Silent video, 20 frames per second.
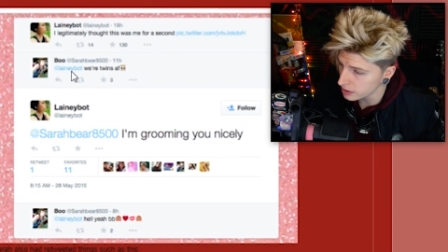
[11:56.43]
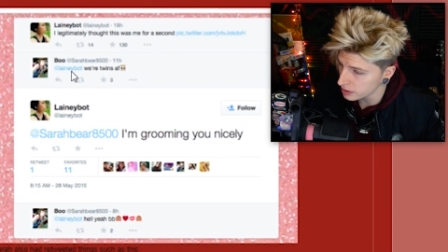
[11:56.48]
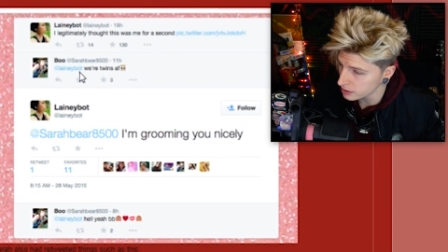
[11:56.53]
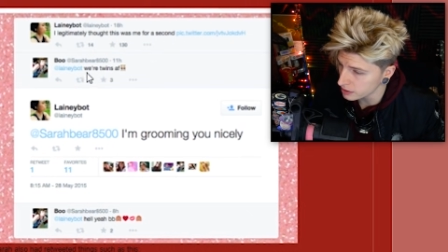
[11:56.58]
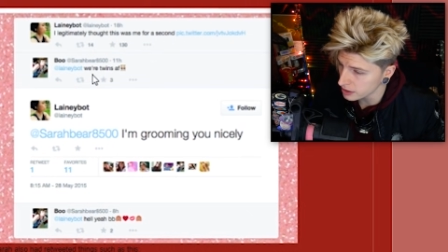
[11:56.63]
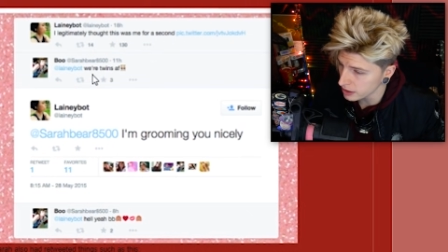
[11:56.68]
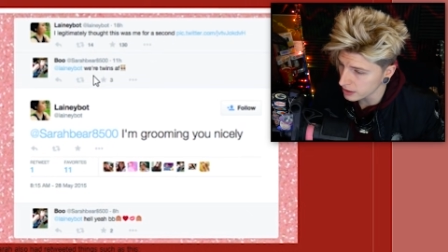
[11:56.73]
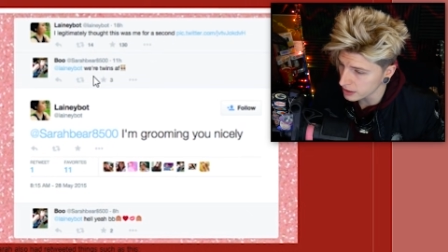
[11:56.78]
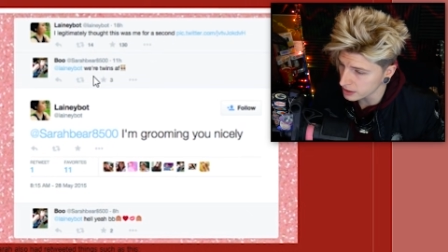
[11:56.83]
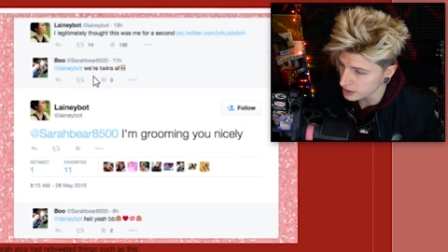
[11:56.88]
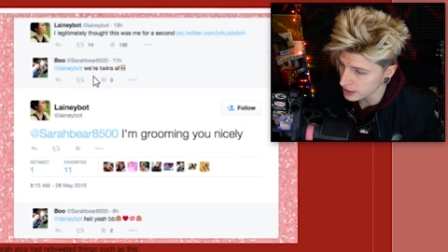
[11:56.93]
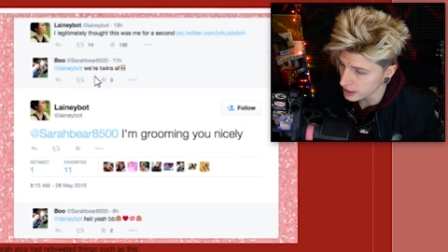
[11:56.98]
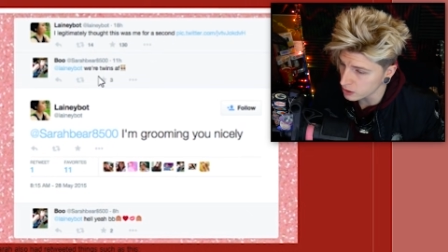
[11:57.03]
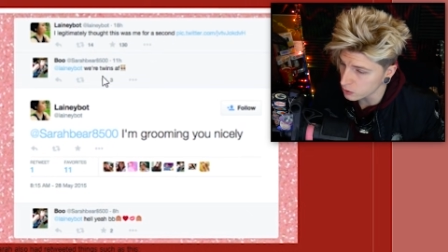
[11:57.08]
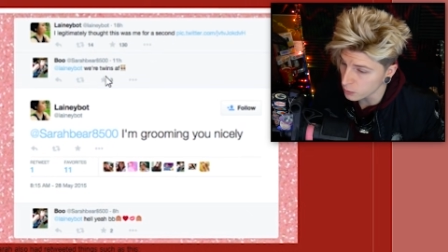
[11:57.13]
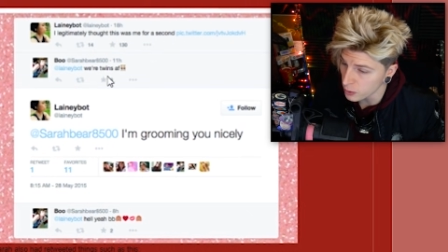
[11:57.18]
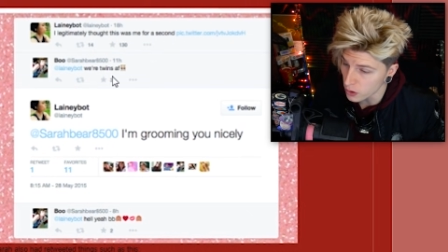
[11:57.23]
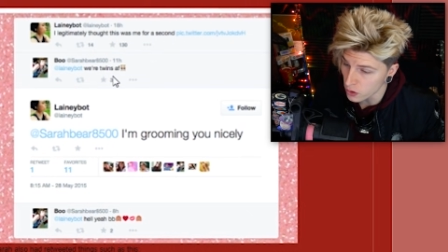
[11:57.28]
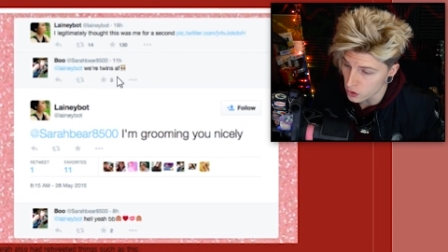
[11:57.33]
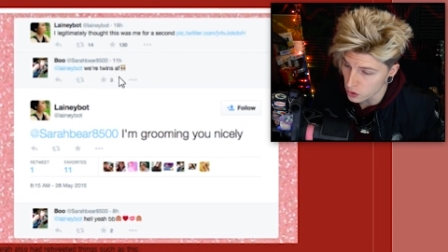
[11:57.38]
Sarah
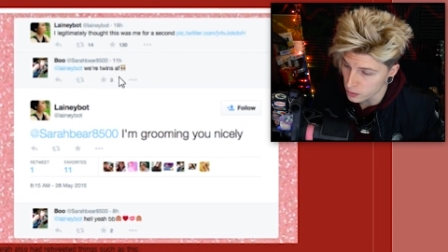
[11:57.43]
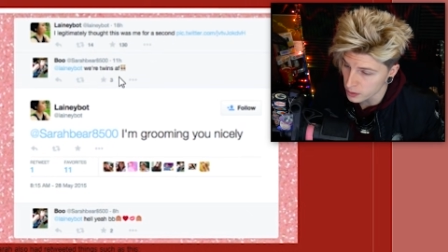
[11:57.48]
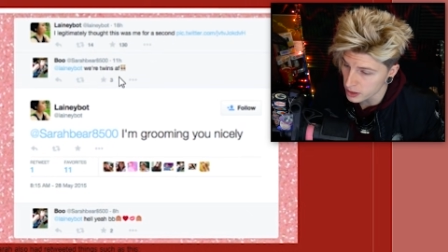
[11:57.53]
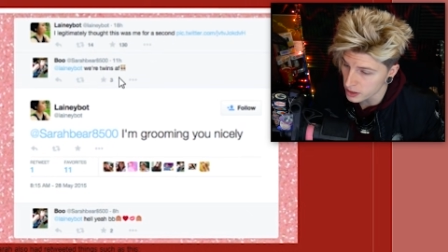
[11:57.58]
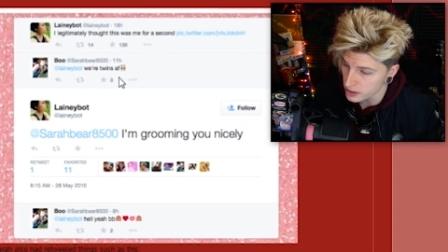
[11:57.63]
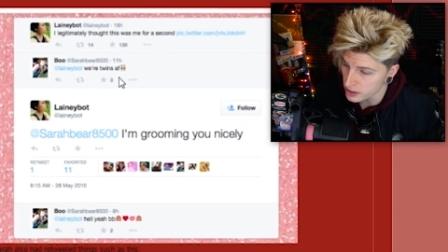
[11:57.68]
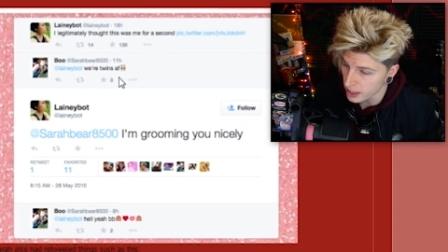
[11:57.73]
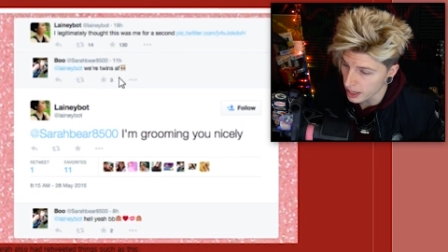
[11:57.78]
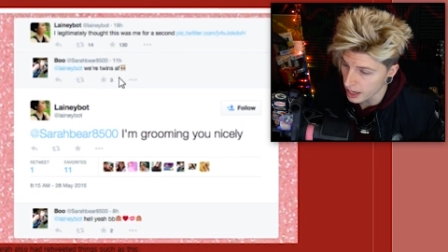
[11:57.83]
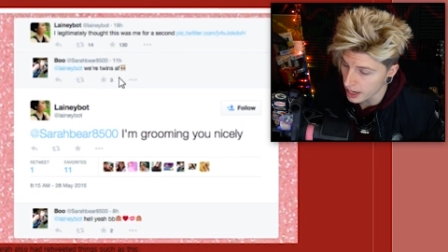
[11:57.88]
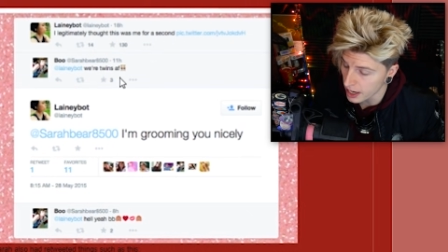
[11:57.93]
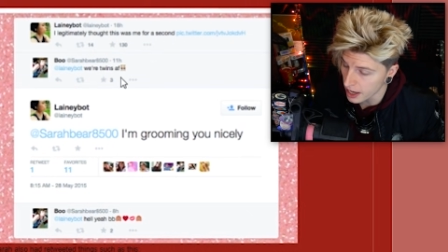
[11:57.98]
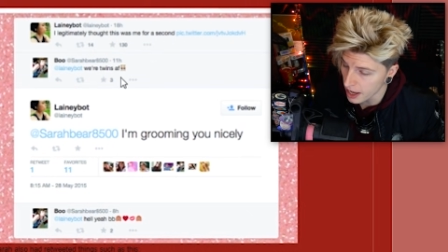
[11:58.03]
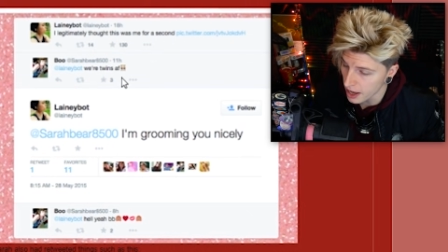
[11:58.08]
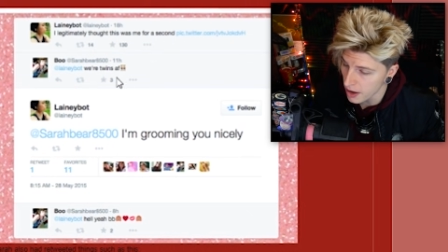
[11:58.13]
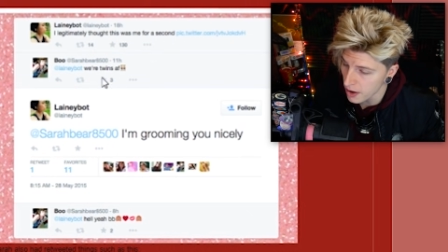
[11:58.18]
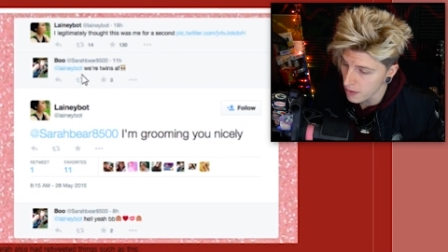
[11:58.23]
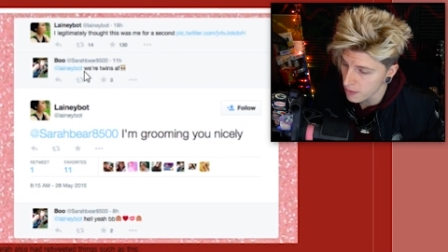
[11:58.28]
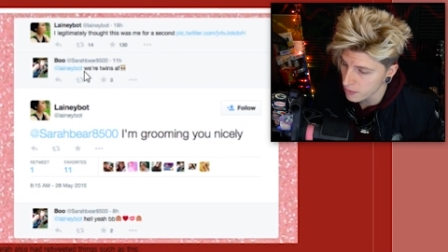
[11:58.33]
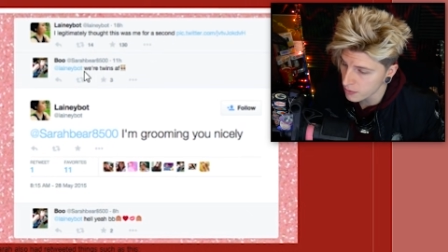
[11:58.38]
says, We are twins
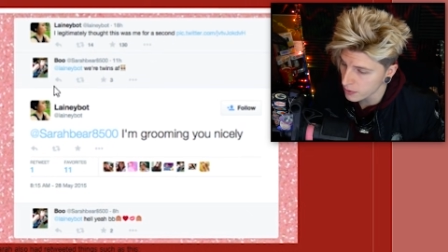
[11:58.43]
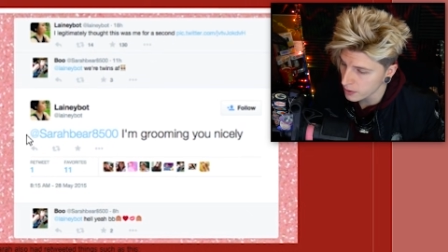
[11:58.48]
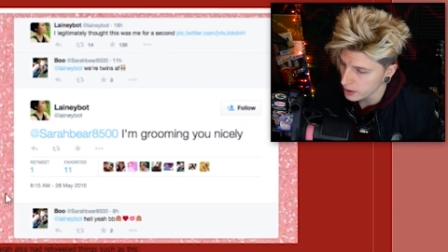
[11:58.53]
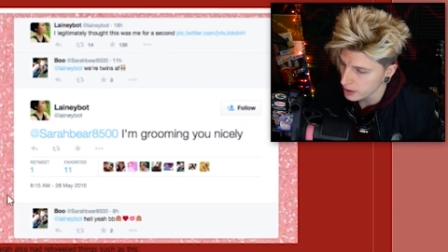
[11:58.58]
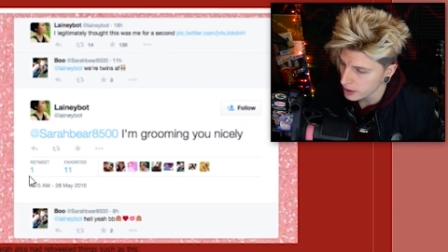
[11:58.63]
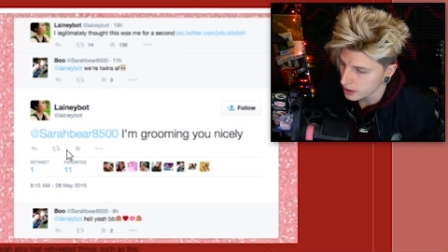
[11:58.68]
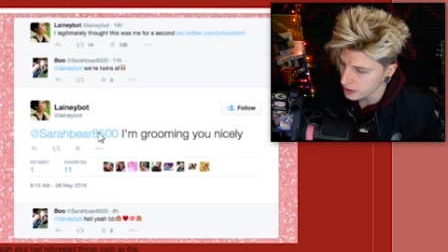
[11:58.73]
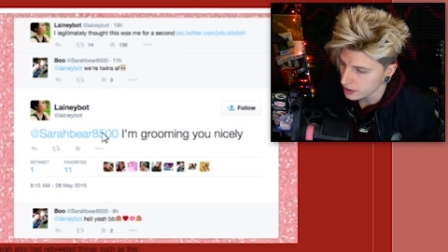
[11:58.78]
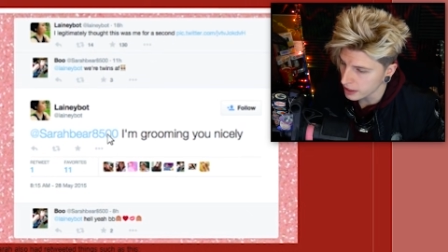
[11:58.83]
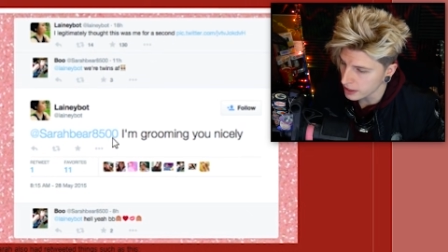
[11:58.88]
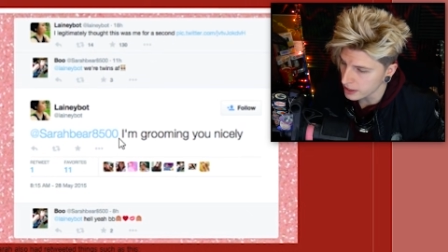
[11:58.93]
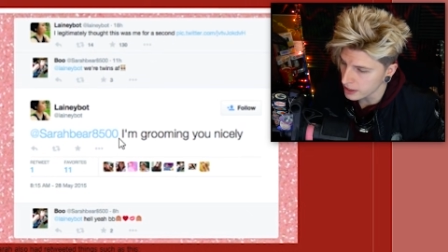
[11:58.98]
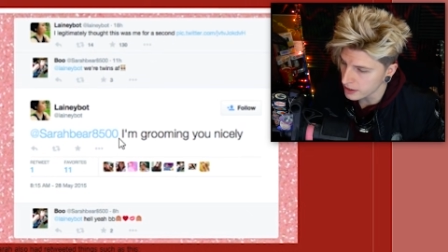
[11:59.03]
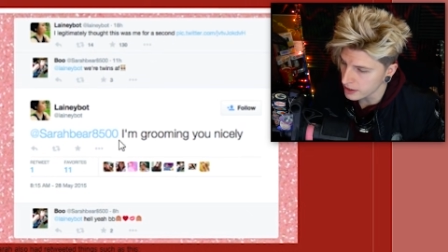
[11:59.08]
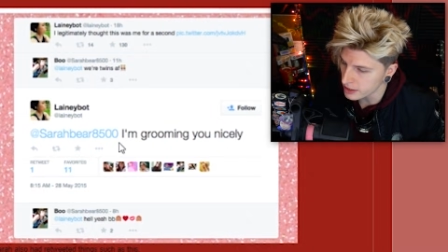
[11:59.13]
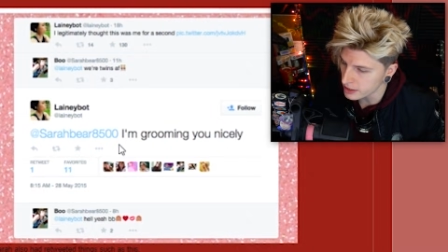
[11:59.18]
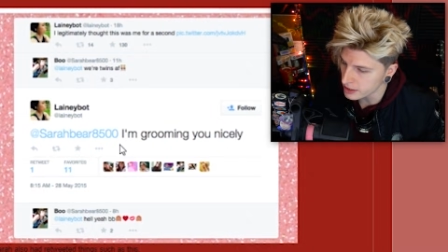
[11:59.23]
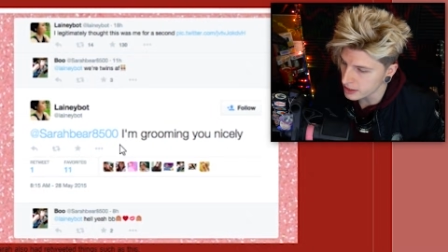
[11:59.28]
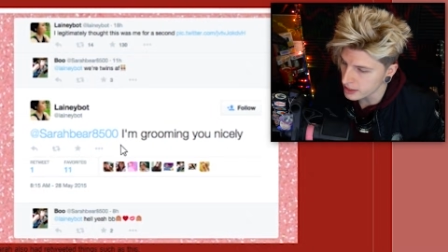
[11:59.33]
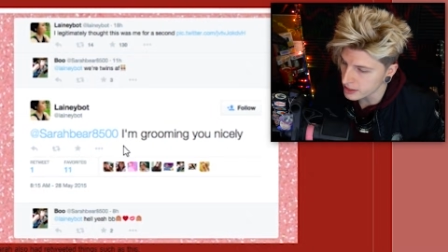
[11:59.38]
AF. Lainey
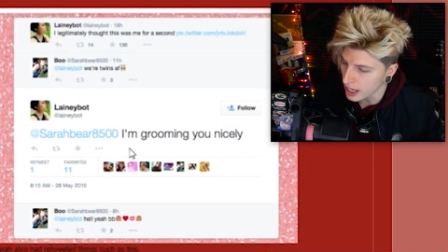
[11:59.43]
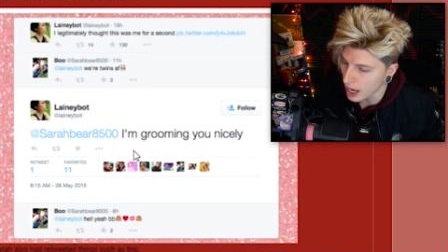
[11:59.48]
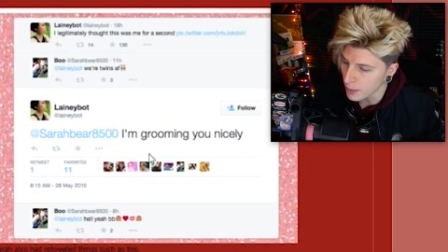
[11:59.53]
then says,